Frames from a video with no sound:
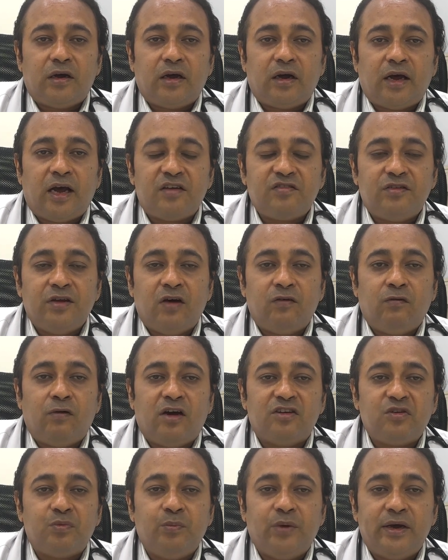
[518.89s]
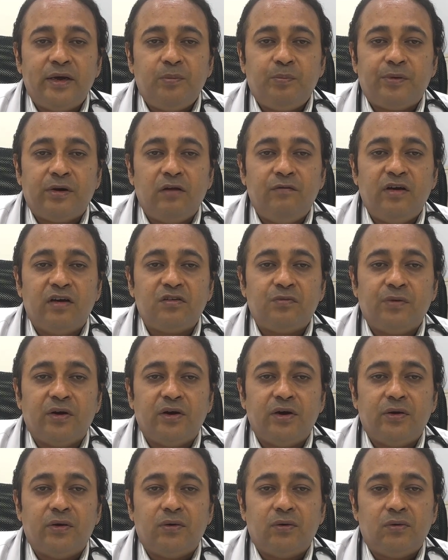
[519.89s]
as they have watched my previous
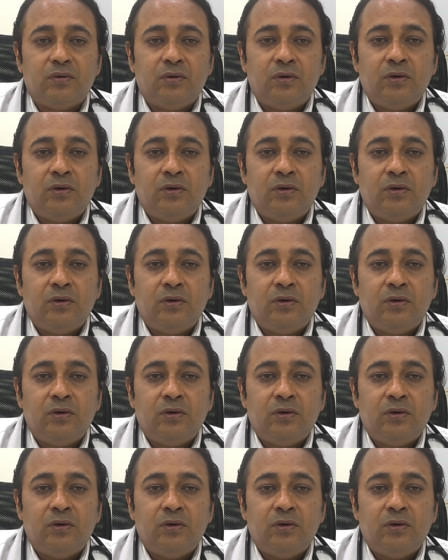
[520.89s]
video.